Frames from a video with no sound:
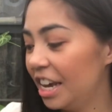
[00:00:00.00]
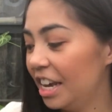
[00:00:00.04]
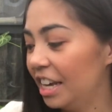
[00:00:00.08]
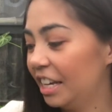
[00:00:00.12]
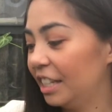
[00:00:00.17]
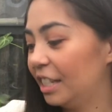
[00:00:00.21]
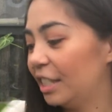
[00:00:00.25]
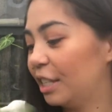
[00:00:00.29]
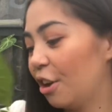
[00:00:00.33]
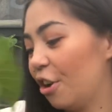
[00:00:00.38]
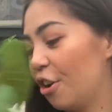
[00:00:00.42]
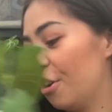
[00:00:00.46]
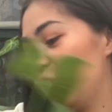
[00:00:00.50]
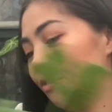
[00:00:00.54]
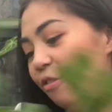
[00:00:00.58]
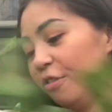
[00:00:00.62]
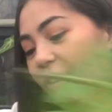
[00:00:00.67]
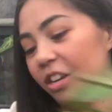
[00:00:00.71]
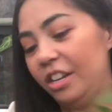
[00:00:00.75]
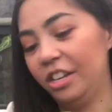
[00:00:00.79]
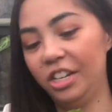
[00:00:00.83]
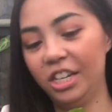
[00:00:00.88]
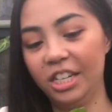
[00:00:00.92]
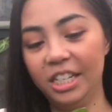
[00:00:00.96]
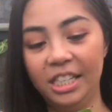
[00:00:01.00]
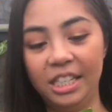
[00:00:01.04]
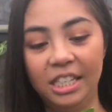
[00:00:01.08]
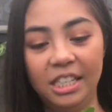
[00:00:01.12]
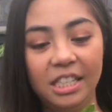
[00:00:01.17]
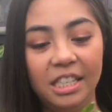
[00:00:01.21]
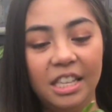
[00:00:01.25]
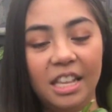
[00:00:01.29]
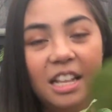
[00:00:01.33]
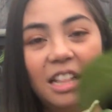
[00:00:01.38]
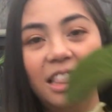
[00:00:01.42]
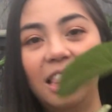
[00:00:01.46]
So just
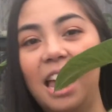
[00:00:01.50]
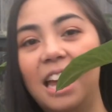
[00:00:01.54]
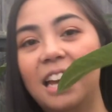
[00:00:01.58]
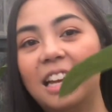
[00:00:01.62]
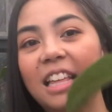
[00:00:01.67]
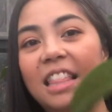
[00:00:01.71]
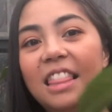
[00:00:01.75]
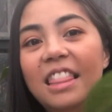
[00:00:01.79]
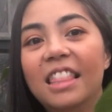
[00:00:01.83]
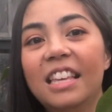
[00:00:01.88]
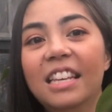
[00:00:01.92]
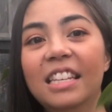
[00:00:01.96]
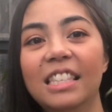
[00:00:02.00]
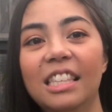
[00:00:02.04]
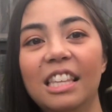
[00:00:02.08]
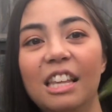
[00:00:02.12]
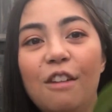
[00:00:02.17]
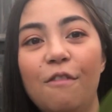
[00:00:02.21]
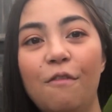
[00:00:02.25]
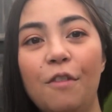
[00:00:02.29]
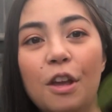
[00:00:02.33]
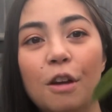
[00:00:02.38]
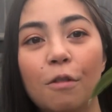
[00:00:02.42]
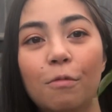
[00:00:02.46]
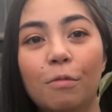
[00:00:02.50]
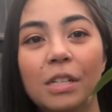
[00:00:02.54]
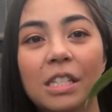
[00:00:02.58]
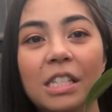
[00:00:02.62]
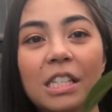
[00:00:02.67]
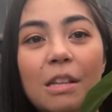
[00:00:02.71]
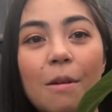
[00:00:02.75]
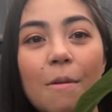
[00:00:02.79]
like this leaf here was